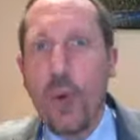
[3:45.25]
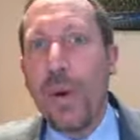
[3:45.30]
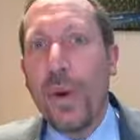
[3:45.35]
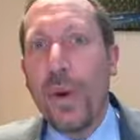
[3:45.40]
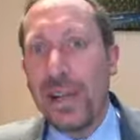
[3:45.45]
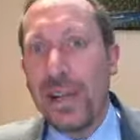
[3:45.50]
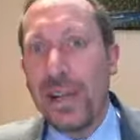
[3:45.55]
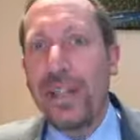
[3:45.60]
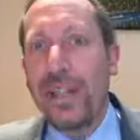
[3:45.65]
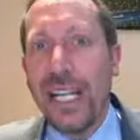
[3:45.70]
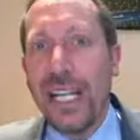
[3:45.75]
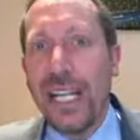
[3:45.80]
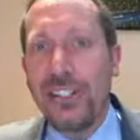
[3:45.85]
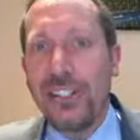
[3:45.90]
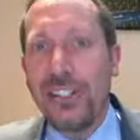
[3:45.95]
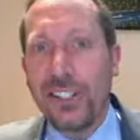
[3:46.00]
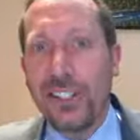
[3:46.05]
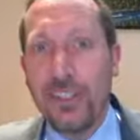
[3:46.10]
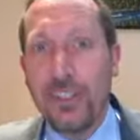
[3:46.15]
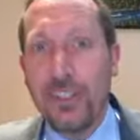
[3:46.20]
One
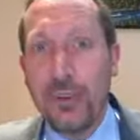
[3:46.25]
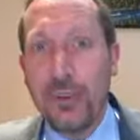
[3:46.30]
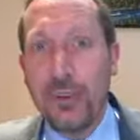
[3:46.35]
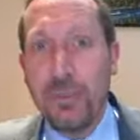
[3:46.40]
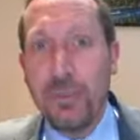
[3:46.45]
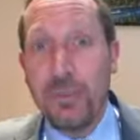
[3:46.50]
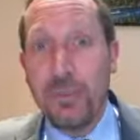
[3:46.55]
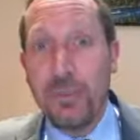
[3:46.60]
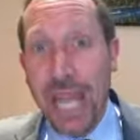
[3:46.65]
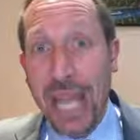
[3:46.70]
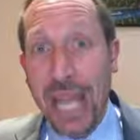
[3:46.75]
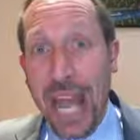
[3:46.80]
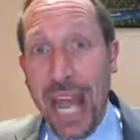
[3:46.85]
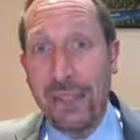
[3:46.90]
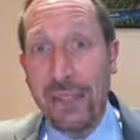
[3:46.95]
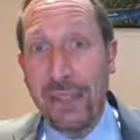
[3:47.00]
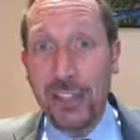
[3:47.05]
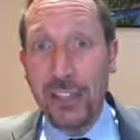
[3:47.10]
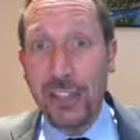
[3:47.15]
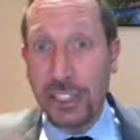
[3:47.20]
needs to
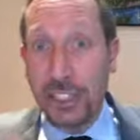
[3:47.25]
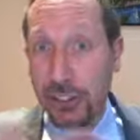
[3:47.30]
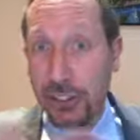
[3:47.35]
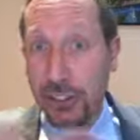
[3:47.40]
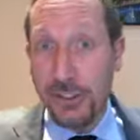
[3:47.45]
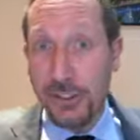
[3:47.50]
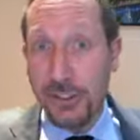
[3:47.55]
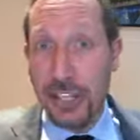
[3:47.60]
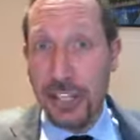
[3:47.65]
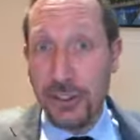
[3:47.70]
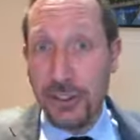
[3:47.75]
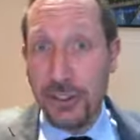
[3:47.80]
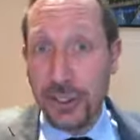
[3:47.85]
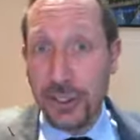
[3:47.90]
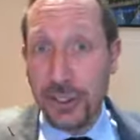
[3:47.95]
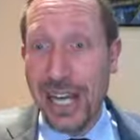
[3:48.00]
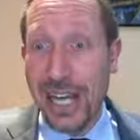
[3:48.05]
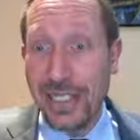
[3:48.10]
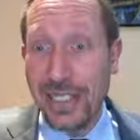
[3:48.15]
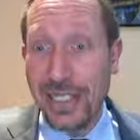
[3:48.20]
have not just the
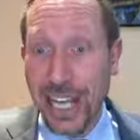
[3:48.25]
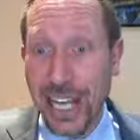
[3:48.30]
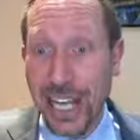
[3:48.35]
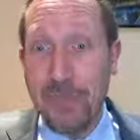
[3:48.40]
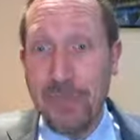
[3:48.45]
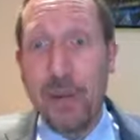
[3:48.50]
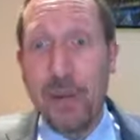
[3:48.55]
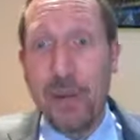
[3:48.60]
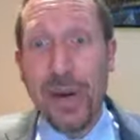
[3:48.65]
good idea,